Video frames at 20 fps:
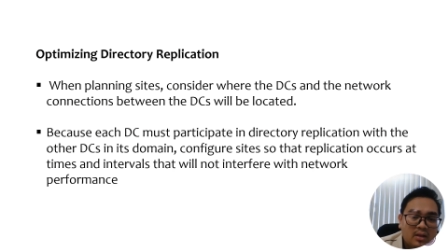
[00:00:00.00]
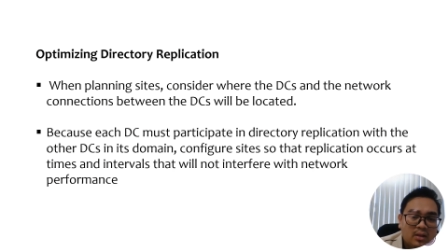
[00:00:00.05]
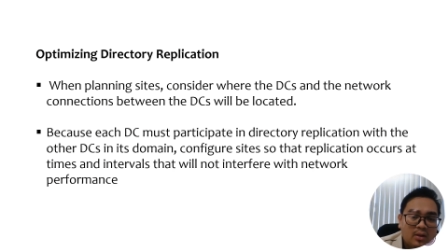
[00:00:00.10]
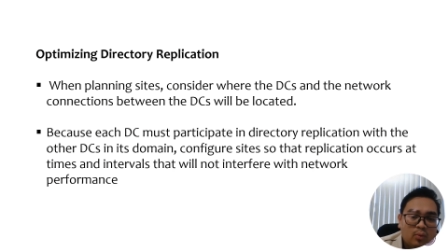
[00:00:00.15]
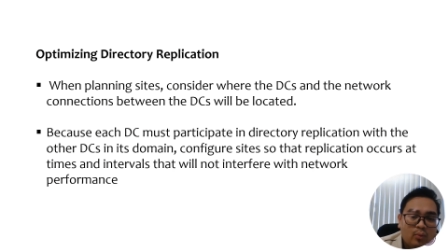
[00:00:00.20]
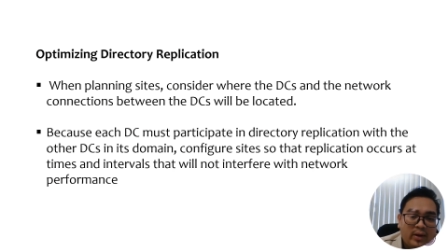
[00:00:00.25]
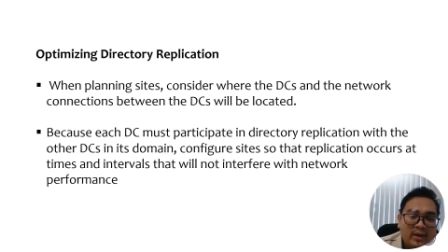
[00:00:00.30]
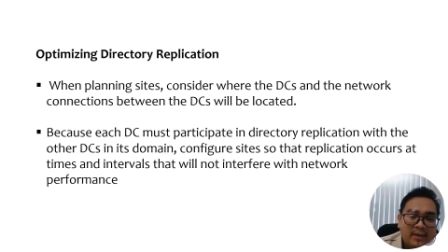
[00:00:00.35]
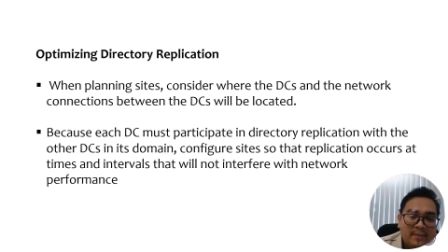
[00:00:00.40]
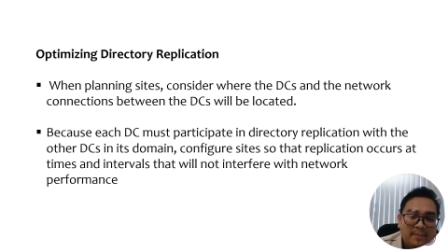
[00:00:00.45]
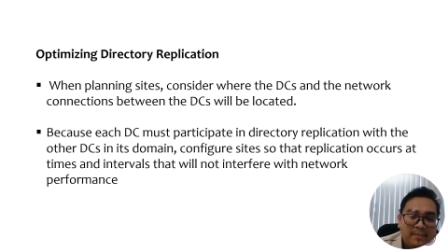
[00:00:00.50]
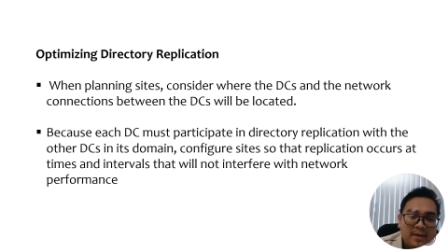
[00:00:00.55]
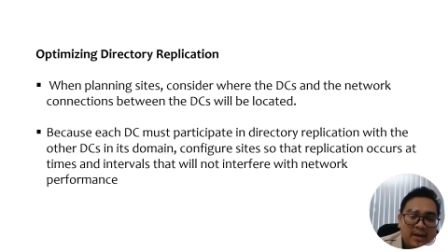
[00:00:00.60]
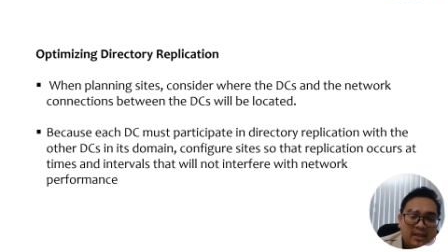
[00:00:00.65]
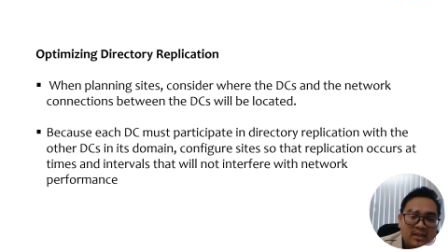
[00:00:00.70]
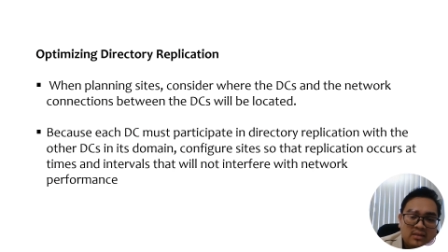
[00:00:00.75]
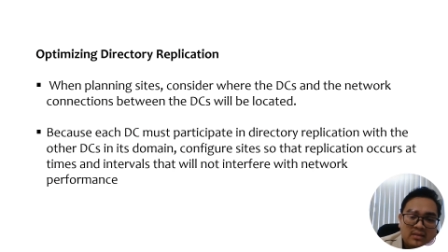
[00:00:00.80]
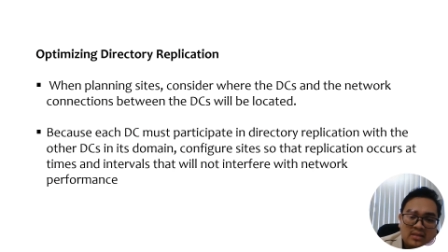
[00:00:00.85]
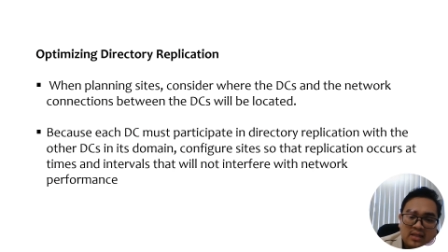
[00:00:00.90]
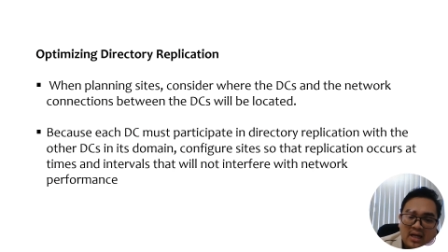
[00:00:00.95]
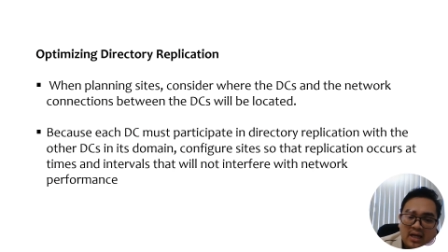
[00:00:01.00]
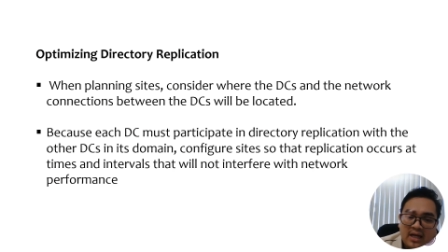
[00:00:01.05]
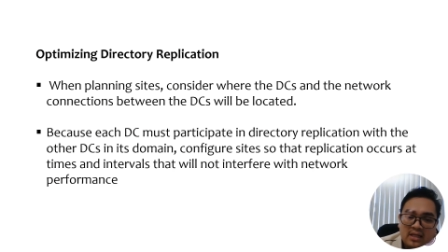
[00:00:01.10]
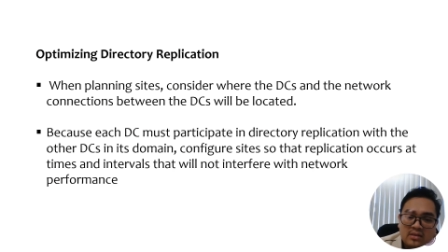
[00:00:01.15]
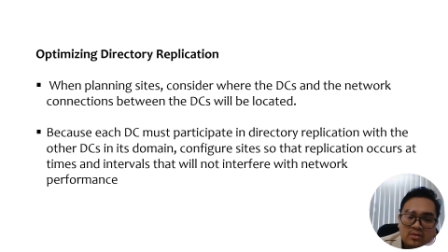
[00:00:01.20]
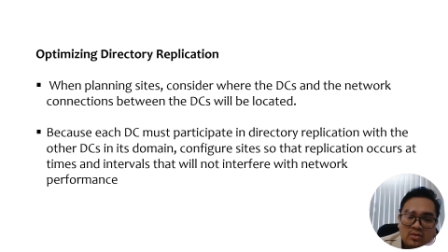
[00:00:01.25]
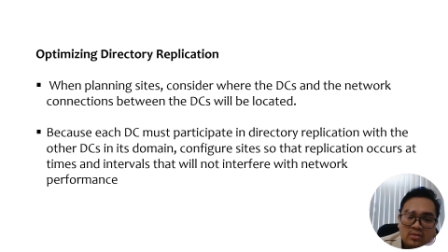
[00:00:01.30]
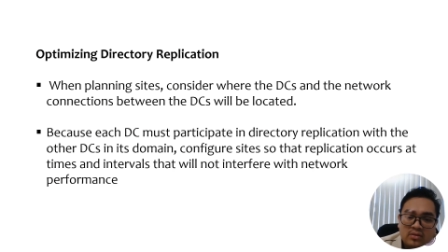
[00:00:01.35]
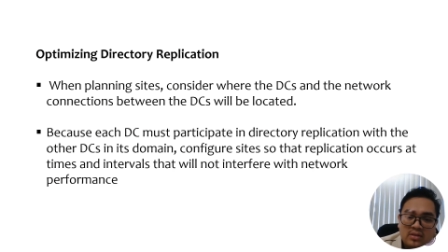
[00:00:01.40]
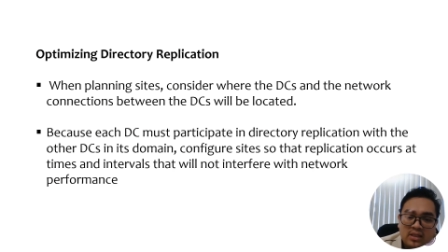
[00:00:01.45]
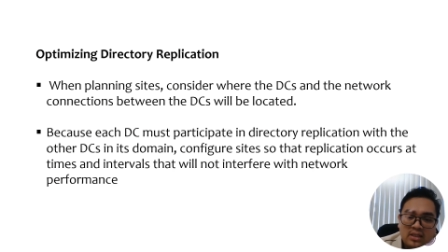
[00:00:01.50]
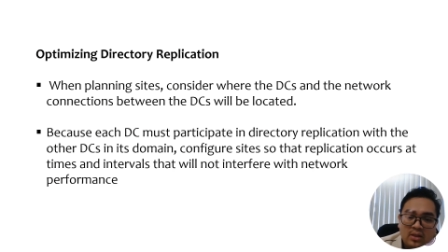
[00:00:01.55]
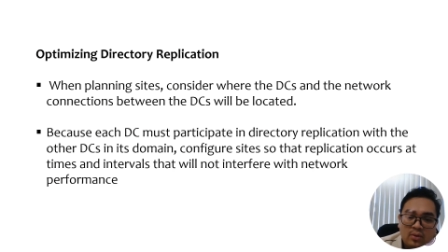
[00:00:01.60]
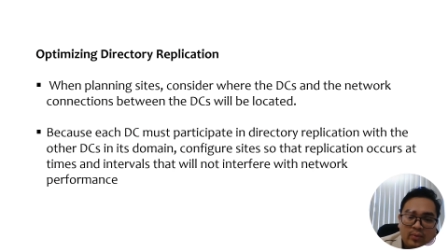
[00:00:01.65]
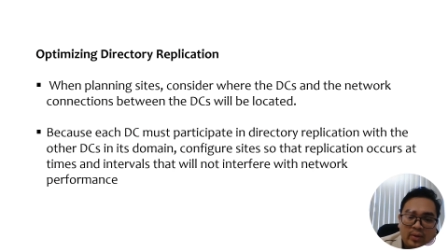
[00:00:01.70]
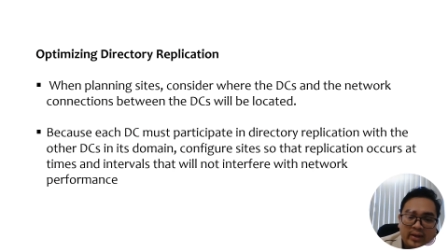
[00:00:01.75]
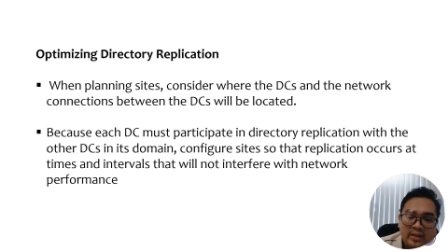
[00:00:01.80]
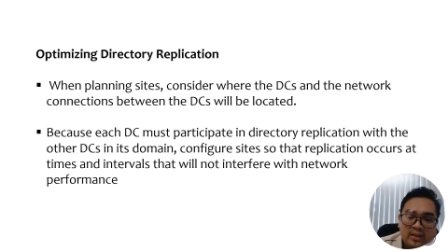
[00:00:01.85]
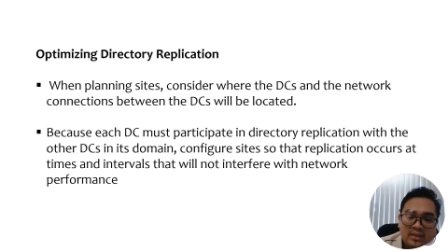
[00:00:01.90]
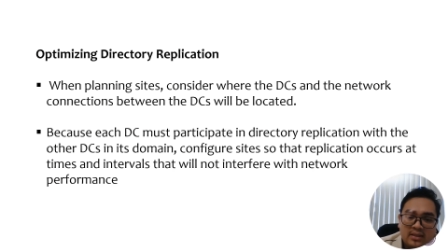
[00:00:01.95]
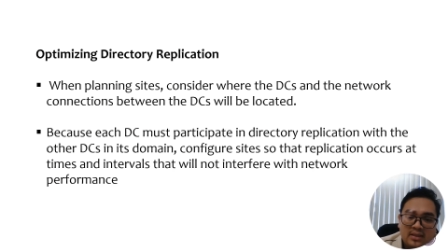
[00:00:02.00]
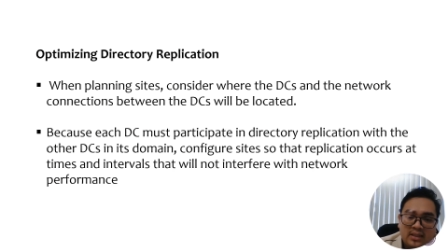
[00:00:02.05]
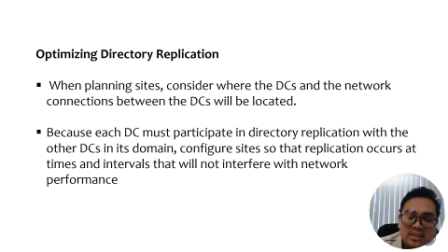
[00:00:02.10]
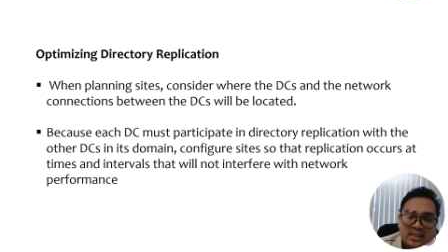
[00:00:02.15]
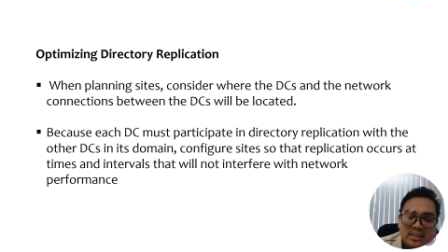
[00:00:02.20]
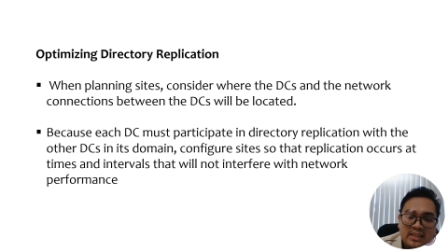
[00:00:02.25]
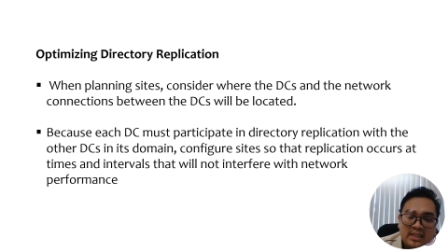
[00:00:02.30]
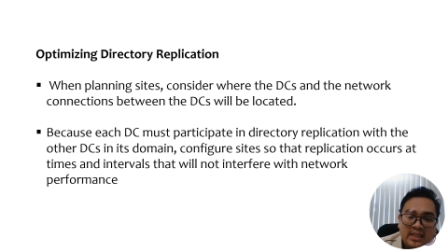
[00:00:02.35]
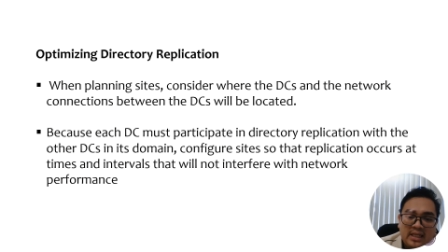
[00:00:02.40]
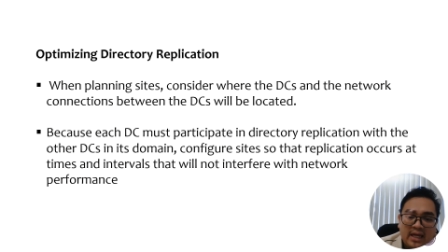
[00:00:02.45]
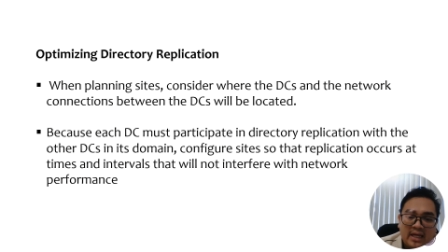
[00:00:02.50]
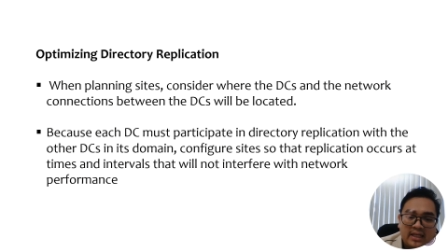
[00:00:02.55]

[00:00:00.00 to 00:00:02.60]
When the planning site, consider when the DC